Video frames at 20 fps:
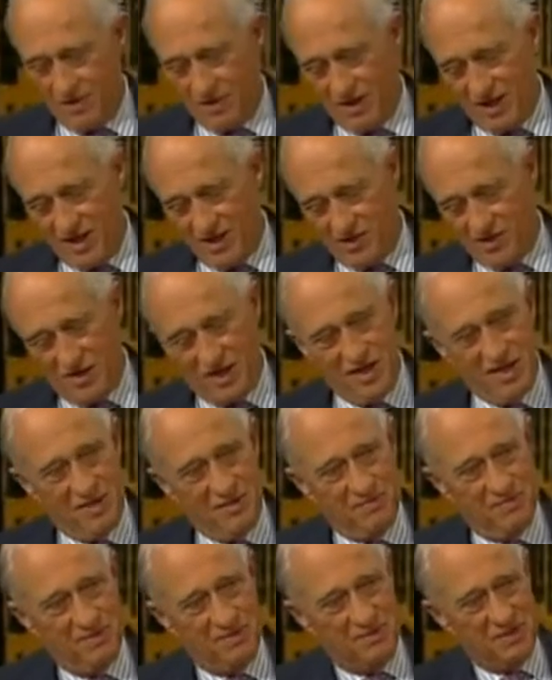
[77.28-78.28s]
Well, let's try the
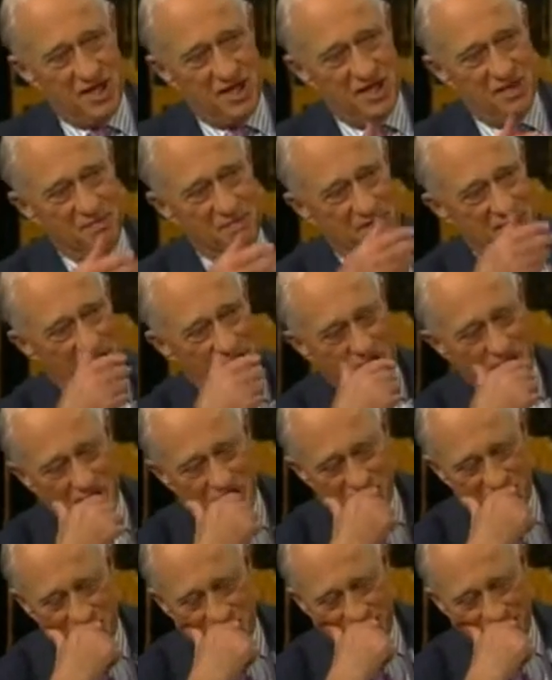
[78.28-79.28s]
try the big
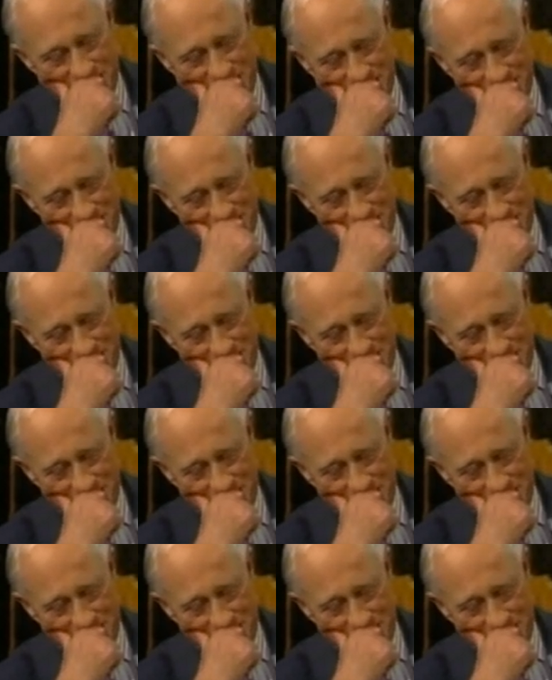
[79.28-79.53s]
question.